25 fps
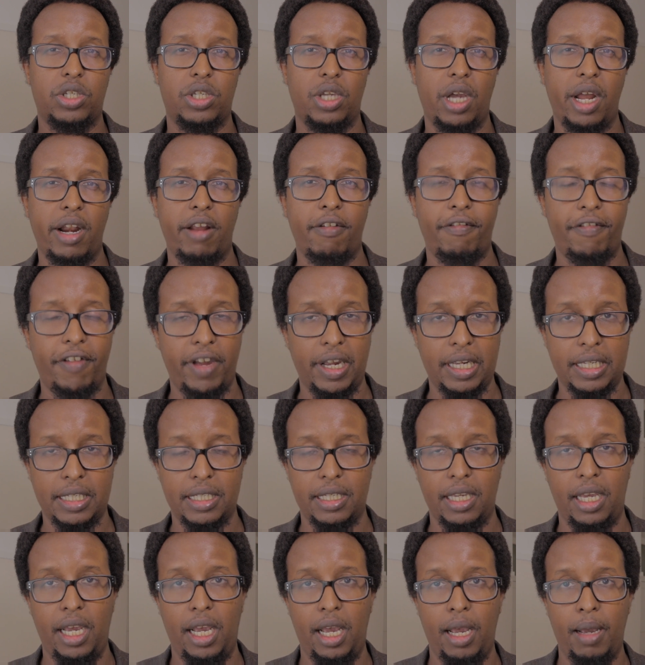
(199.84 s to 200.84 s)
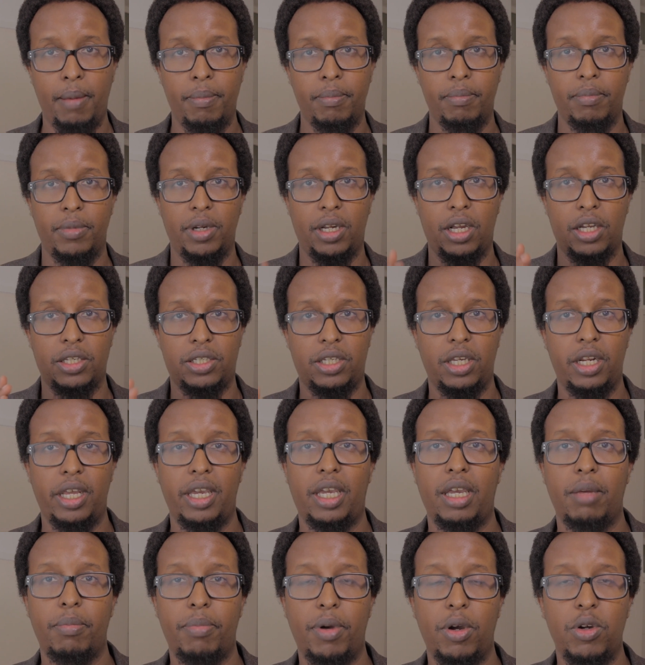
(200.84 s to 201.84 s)
side effects.
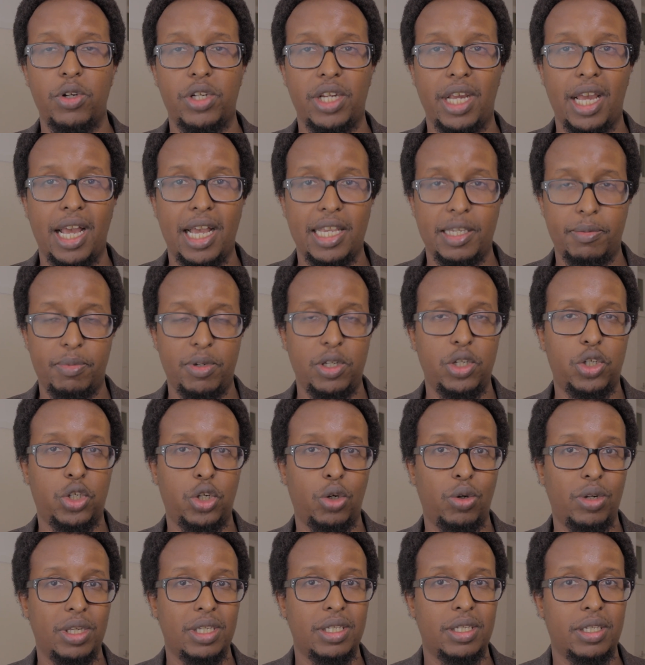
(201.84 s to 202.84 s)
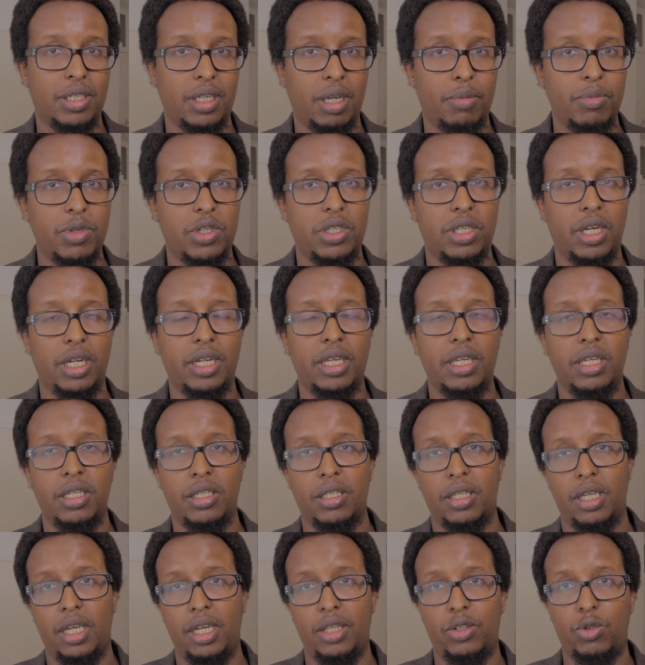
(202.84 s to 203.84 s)
Garcinia Cambogia has been shown in some
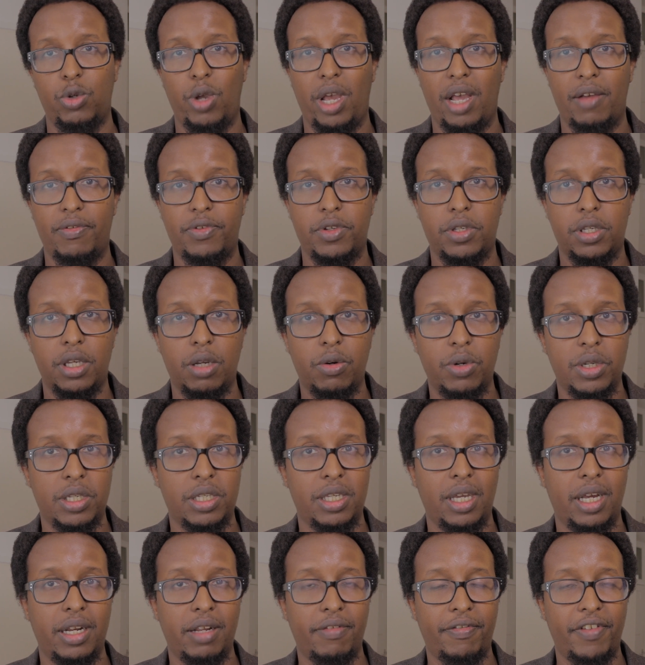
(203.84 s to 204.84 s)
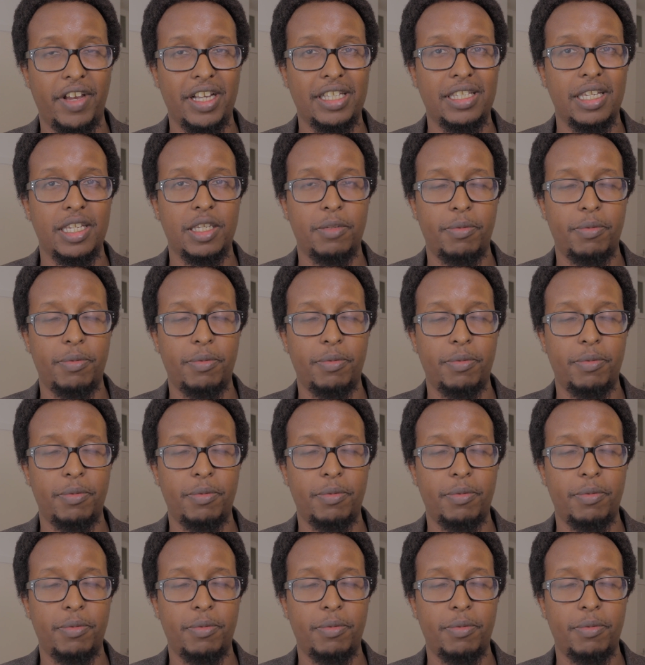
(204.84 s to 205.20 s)
studies to have serious side effects,